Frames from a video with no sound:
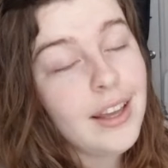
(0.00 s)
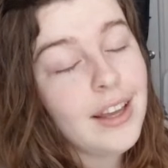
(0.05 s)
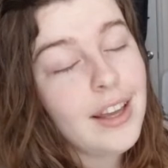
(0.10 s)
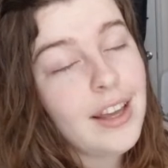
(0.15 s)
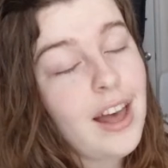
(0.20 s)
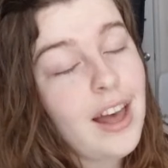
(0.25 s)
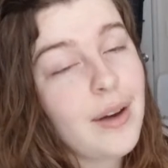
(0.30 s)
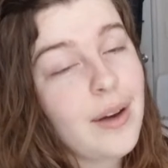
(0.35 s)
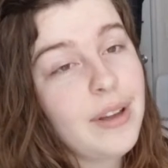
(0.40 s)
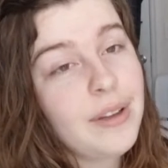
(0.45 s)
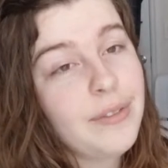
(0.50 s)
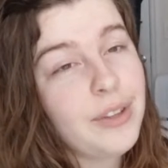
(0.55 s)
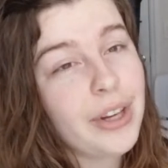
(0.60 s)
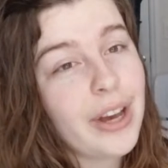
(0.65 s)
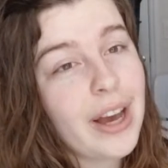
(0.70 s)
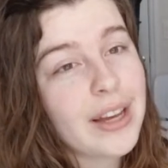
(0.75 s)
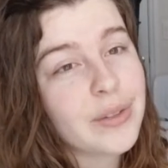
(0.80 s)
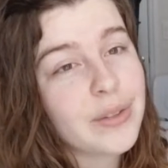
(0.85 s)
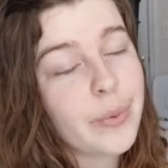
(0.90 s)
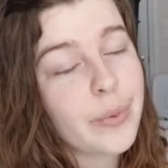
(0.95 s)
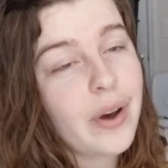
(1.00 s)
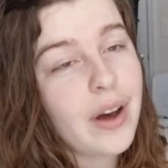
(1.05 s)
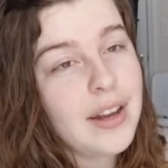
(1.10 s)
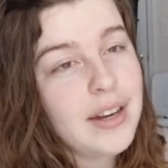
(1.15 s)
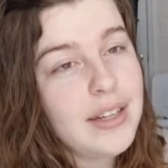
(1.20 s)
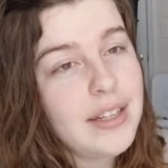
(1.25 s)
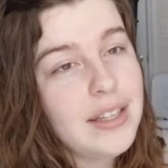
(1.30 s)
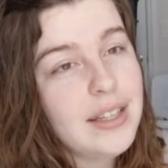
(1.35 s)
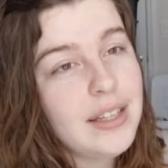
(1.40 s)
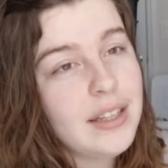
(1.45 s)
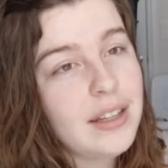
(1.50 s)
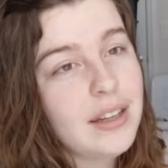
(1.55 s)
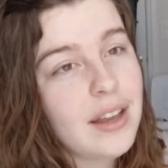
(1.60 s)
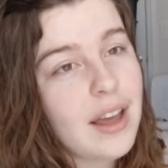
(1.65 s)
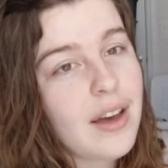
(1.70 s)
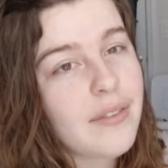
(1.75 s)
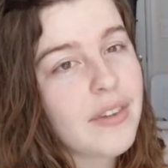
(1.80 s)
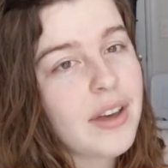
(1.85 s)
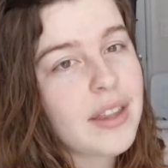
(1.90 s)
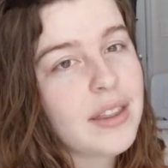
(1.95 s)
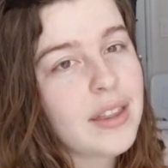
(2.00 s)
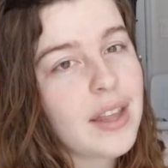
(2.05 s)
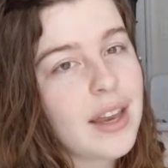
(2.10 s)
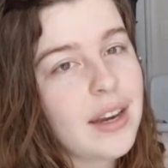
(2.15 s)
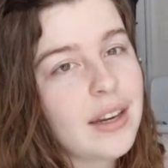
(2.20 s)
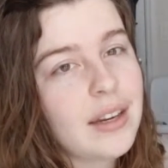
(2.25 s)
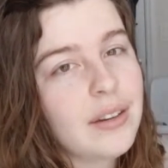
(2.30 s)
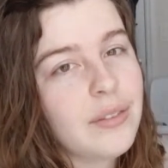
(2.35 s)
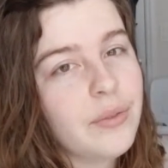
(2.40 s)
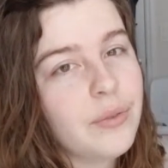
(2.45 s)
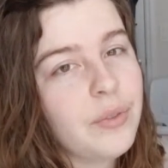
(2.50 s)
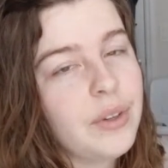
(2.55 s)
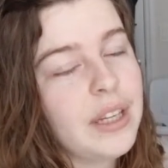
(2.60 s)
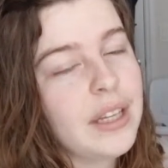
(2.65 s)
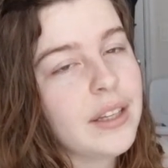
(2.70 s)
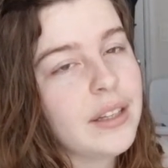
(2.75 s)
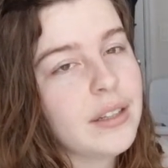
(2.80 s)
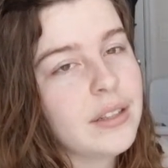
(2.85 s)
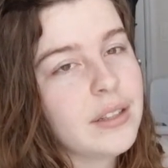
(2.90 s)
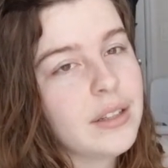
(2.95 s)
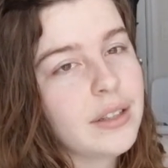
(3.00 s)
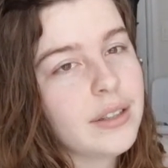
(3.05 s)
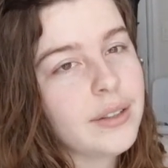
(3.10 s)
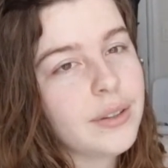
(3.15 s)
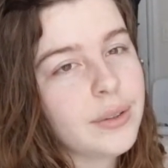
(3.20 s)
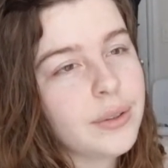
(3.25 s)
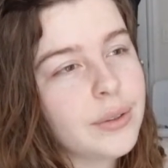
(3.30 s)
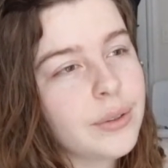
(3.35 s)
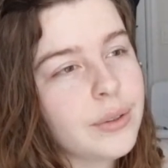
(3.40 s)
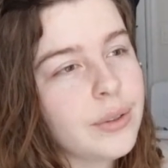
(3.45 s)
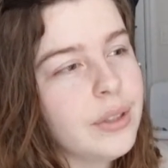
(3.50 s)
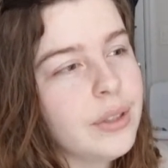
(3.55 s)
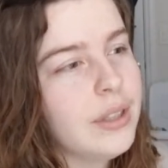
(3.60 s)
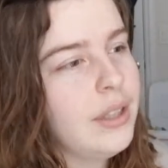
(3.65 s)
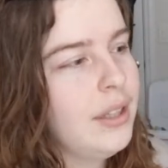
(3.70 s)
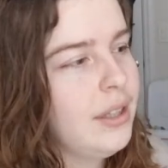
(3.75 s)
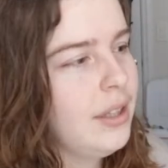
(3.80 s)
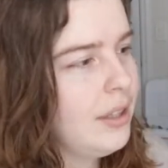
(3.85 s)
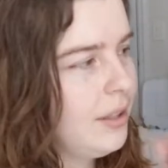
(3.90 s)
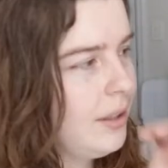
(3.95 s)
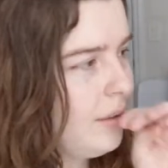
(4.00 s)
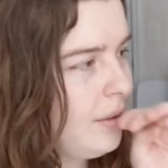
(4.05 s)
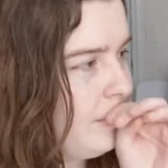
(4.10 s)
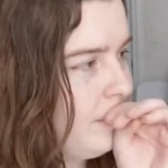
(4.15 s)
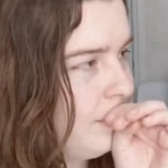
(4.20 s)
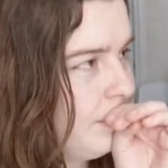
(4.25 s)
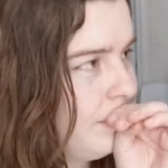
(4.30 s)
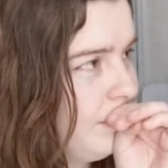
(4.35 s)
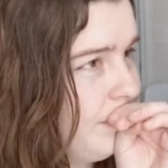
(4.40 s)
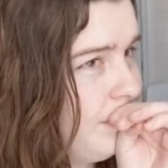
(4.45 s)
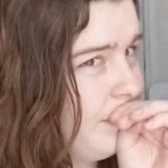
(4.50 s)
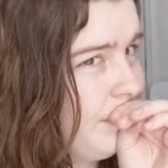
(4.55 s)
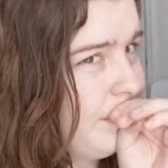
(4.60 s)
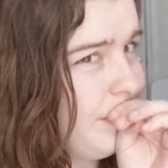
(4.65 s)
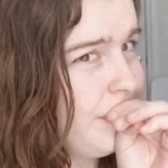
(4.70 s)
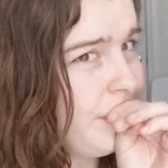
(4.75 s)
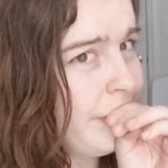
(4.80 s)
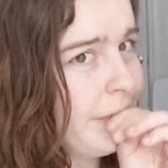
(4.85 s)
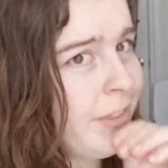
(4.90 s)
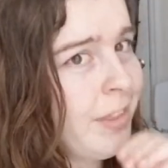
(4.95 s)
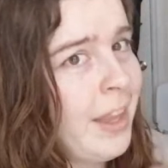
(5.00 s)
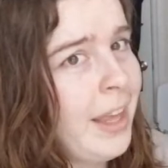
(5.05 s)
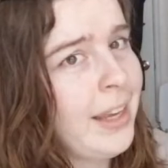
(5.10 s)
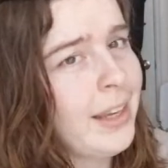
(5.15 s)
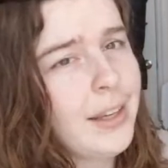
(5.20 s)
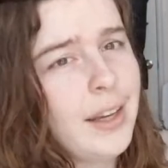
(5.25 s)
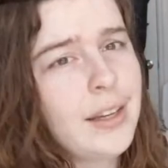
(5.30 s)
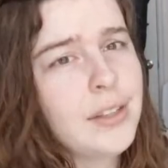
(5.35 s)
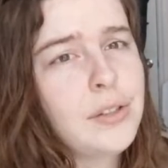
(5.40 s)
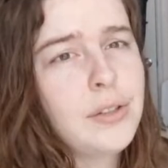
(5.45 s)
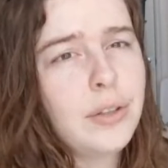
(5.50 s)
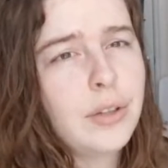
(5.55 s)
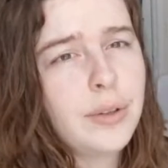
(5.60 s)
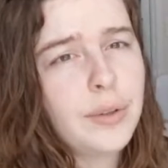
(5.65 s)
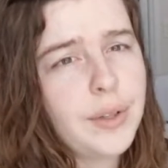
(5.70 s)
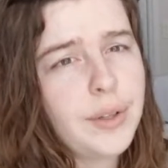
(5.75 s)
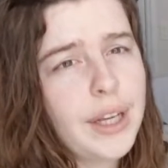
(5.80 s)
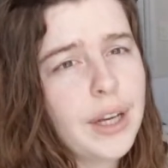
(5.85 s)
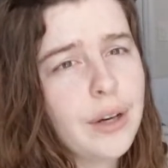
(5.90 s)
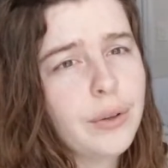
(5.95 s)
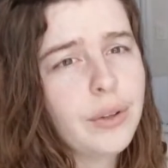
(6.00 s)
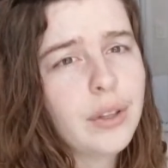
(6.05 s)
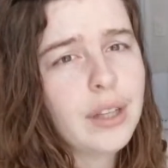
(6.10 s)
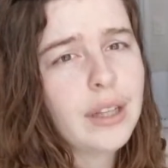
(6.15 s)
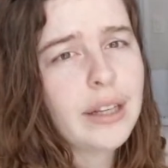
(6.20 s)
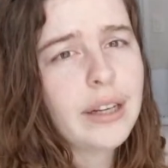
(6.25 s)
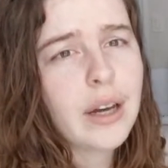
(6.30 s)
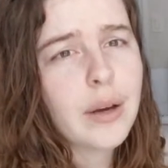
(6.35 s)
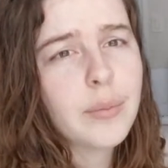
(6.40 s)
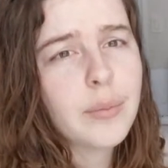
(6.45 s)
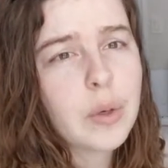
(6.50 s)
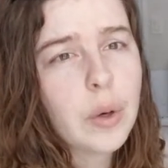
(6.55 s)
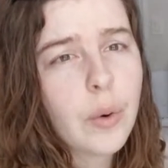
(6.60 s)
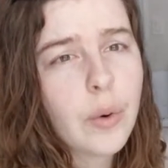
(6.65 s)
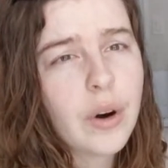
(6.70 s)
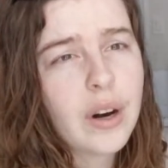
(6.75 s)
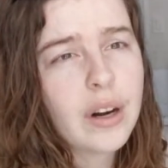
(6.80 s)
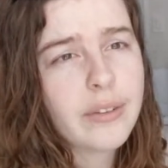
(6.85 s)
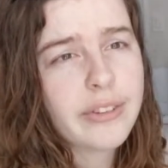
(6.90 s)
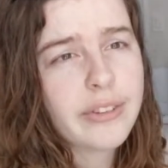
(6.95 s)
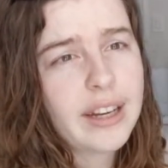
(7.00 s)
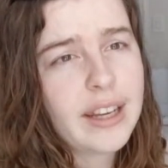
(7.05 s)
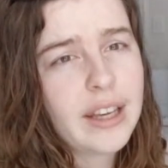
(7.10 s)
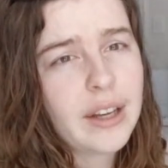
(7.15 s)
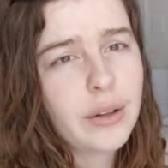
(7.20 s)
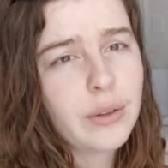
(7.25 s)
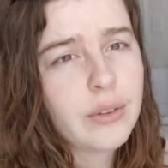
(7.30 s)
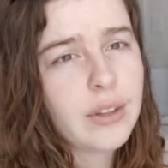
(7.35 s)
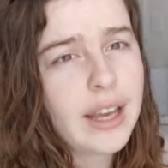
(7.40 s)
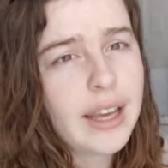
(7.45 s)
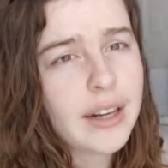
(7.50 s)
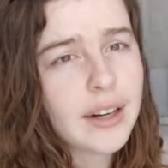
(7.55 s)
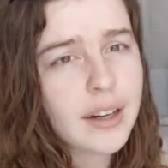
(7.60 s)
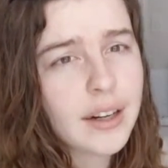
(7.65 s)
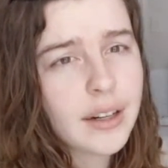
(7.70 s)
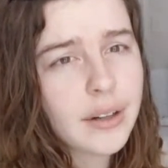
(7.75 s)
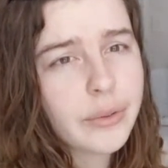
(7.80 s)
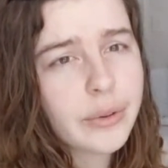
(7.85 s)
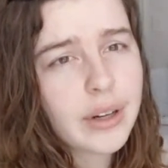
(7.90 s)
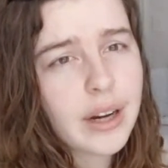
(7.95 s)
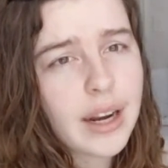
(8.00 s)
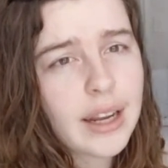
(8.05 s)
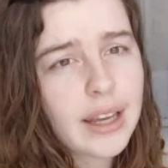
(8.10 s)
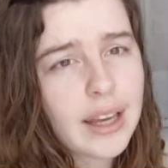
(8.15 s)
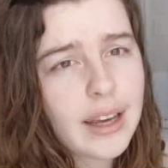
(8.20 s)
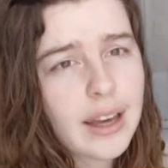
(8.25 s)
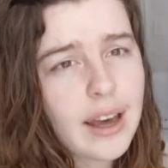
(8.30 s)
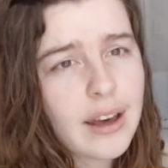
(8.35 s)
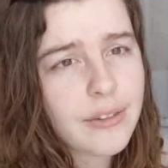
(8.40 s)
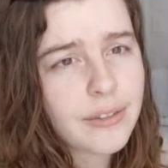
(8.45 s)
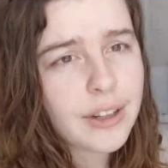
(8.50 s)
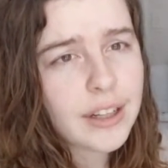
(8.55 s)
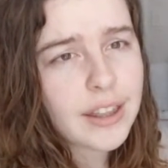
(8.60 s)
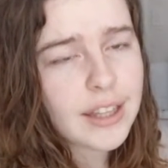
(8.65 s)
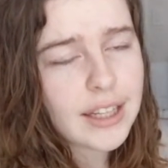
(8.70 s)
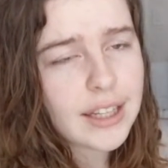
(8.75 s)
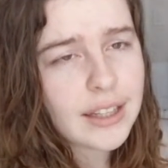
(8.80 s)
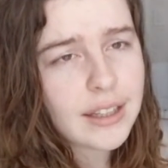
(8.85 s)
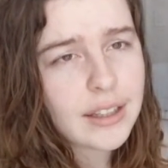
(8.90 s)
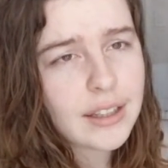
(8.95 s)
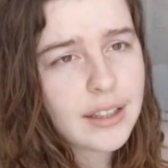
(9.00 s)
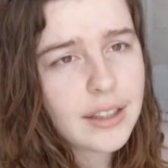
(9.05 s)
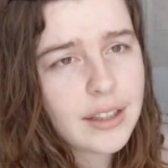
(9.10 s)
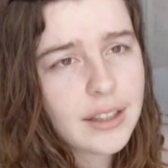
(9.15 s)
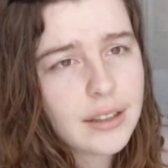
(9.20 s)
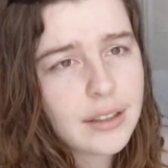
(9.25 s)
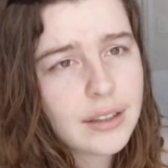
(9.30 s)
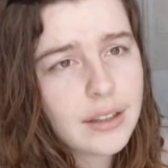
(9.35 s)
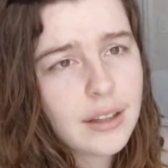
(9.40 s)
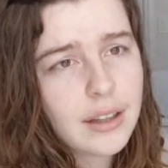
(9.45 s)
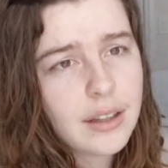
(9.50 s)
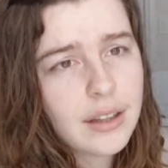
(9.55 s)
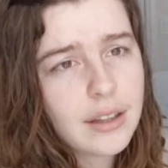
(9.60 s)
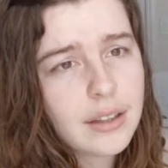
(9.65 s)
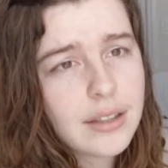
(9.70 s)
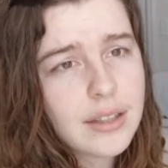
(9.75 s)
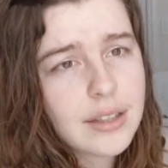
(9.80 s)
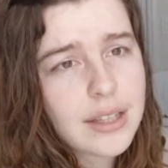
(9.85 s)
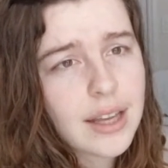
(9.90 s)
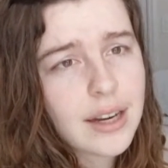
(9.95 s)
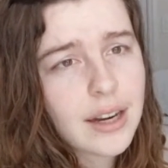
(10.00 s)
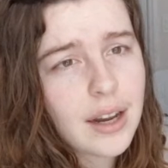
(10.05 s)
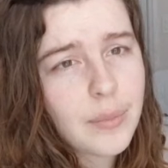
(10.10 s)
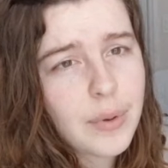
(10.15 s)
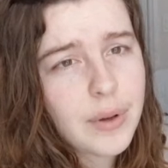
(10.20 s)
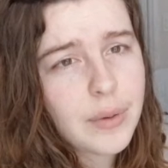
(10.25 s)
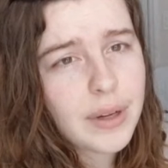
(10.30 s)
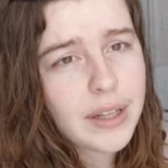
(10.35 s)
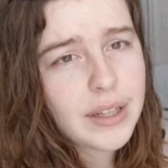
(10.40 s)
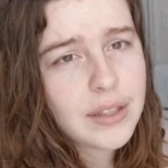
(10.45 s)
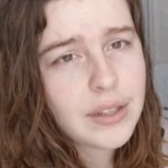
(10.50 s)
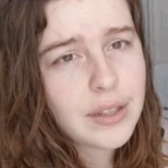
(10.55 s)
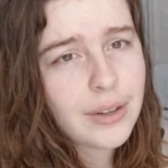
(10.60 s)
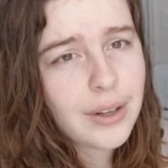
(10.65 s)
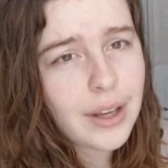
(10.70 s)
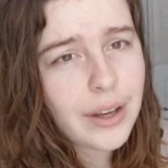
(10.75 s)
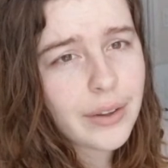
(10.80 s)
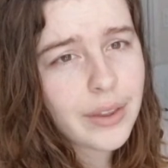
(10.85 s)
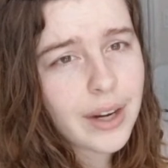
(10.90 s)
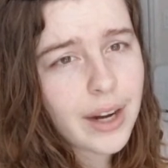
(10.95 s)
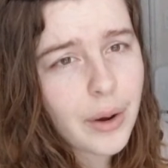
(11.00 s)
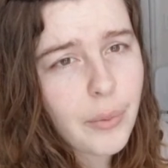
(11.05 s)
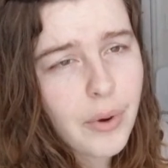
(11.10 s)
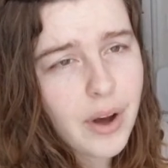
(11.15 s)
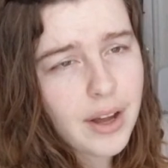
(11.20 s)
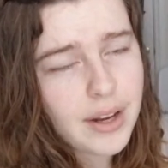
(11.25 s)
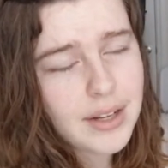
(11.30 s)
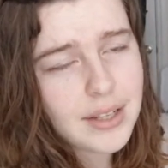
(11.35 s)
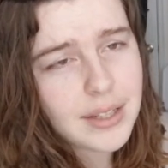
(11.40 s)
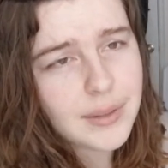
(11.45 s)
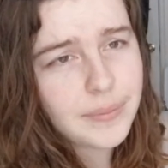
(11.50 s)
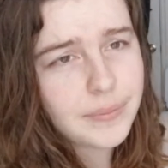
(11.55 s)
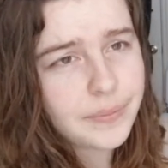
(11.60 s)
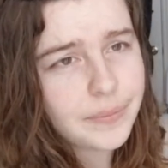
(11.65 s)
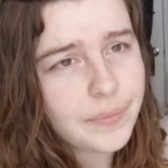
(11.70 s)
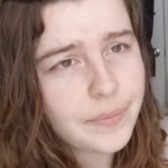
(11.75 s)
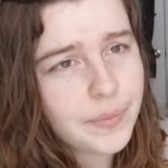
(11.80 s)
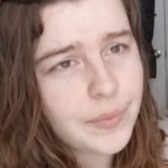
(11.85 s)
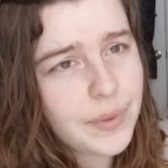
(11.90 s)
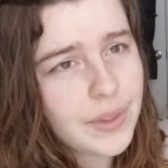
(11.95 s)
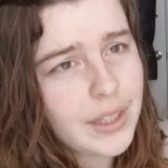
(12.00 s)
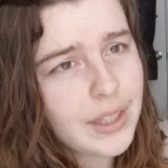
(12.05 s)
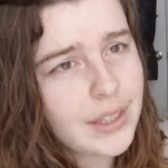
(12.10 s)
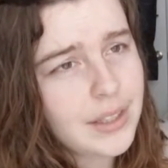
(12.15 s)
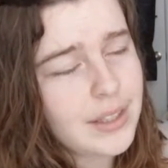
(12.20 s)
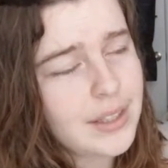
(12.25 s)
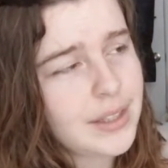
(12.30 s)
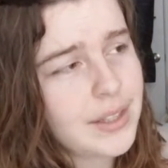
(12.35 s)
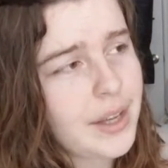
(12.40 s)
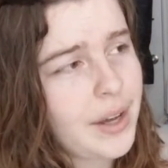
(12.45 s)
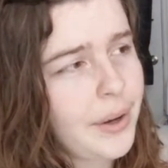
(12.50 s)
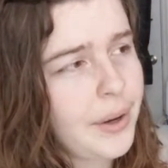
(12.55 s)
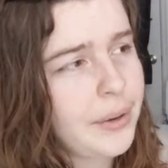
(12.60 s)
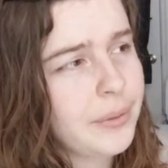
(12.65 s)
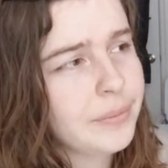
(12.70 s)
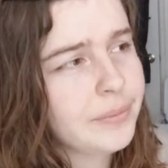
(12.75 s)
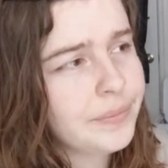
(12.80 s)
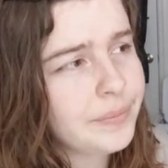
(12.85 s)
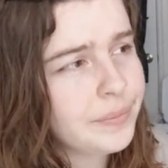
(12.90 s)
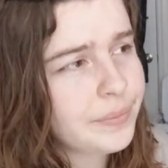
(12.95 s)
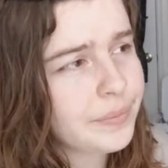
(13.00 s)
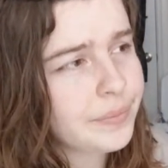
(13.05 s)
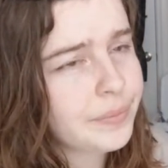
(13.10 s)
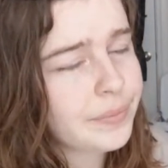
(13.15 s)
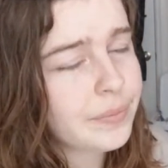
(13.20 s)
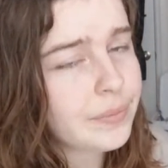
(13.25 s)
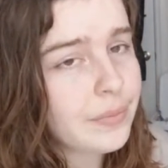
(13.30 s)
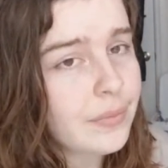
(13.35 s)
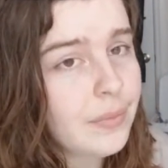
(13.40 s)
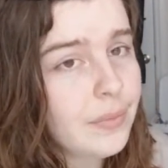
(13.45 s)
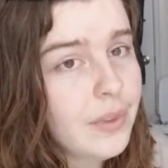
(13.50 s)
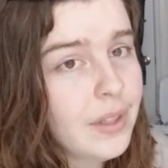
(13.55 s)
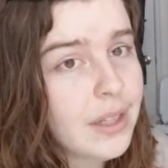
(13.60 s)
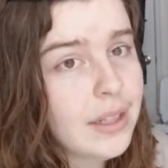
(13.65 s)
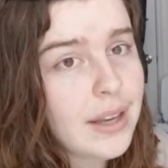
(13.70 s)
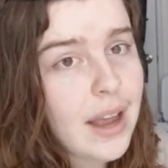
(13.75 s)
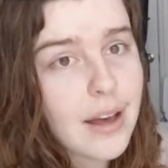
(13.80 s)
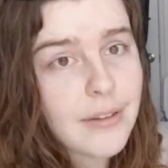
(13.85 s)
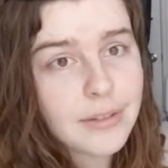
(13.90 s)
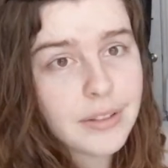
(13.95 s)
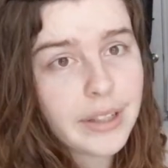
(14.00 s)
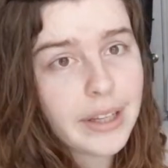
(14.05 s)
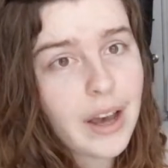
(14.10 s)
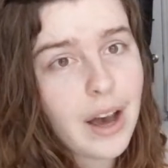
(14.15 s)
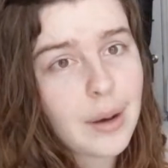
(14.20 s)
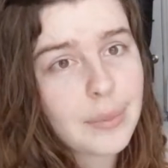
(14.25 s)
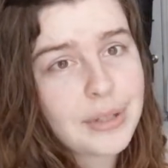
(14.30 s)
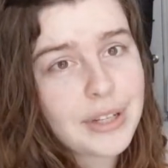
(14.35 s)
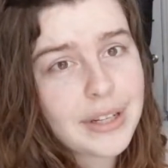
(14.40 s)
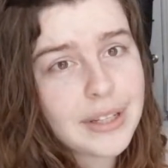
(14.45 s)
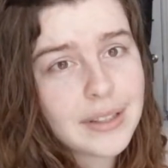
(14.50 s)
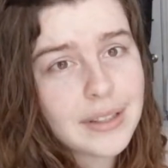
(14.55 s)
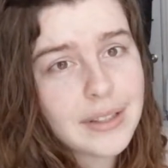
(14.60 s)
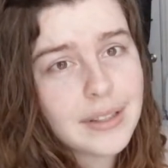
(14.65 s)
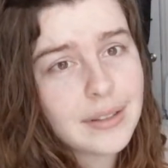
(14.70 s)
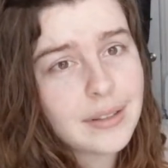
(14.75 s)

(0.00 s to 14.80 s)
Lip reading: if you guys want, and then we can do like a studio cleanup tour video later when I get everything set up in my studio that I want. So definitely options.